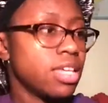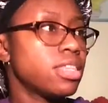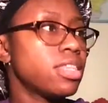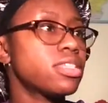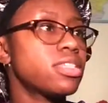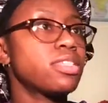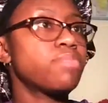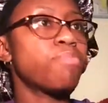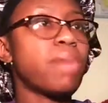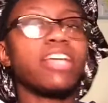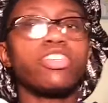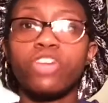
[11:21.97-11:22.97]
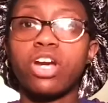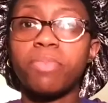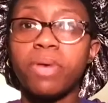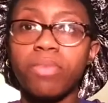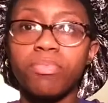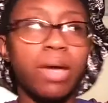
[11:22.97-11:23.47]
This is my
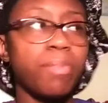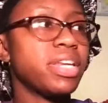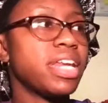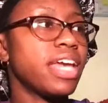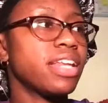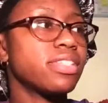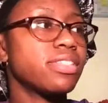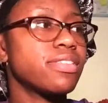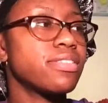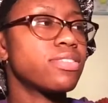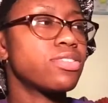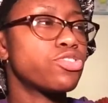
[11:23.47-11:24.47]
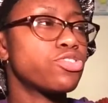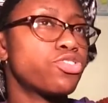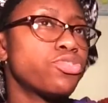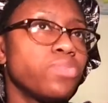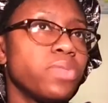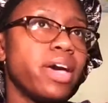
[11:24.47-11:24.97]
tripod. I've been having it since
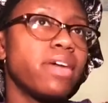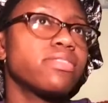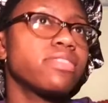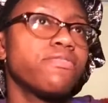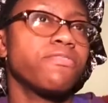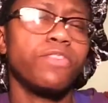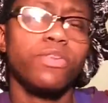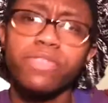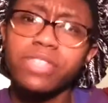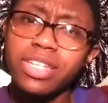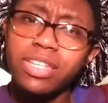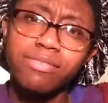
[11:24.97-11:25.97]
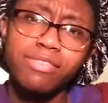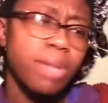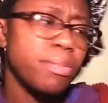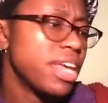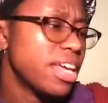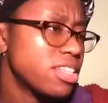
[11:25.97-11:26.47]
2015, so I've
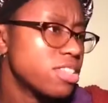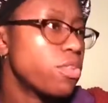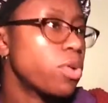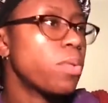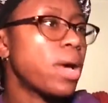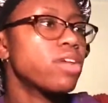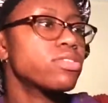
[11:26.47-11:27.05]
been having this for a while.